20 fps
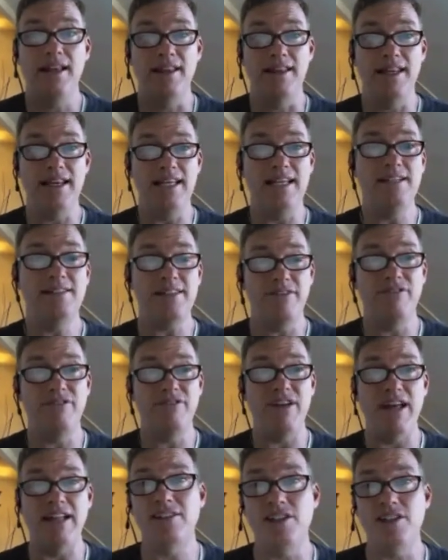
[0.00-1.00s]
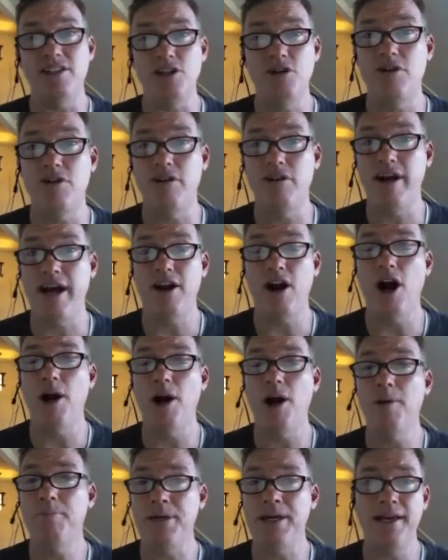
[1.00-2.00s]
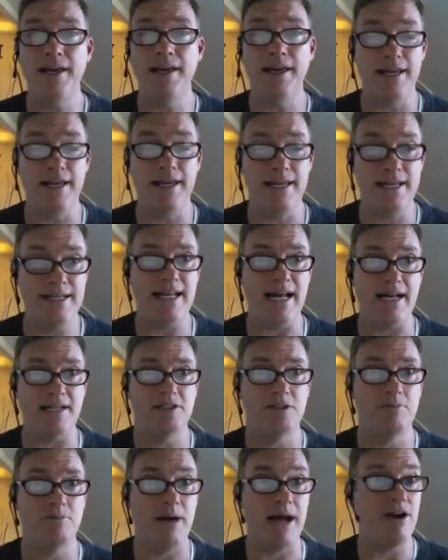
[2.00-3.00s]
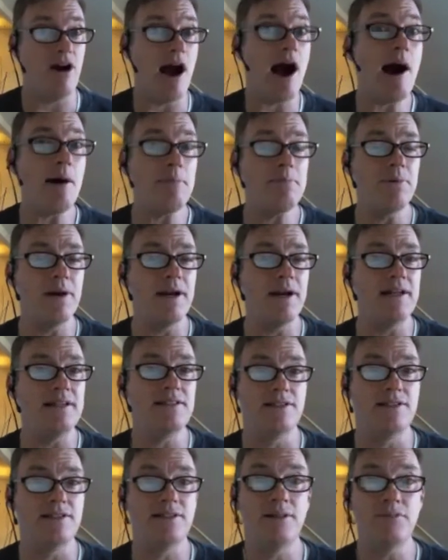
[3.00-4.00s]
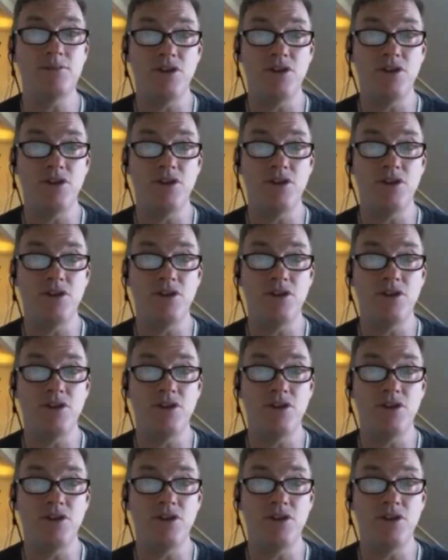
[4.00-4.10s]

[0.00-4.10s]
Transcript: These events that you create are being indexed by your operating system,